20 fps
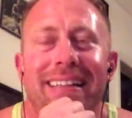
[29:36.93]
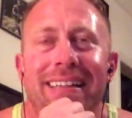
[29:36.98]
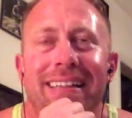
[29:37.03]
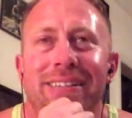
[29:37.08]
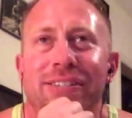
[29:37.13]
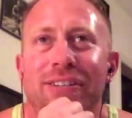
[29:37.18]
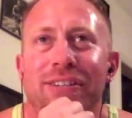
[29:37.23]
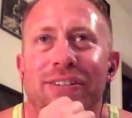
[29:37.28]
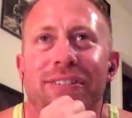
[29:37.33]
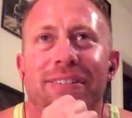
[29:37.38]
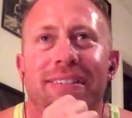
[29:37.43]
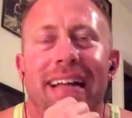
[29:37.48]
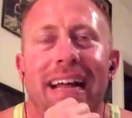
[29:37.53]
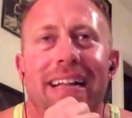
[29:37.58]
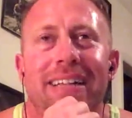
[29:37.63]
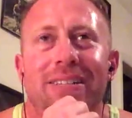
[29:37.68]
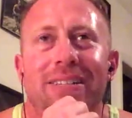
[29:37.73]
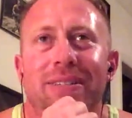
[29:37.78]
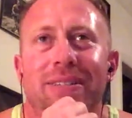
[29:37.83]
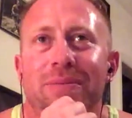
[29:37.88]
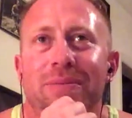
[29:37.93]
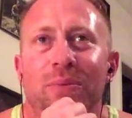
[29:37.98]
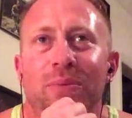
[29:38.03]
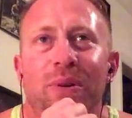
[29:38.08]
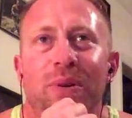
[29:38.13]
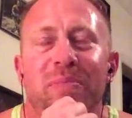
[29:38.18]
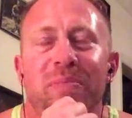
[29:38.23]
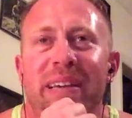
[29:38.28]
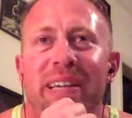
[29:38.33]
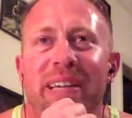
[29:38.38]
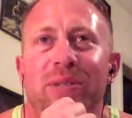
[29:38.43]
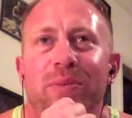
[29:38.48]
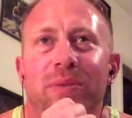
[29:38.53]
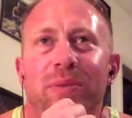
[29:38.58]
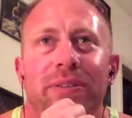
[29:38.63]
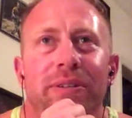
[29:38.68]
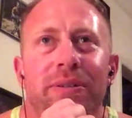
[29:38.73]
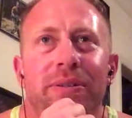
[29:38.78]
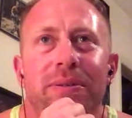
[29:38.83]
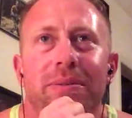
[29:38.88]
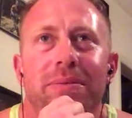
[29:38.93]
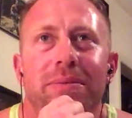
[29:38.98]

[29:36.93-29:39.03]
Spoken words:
that's what Beast would do.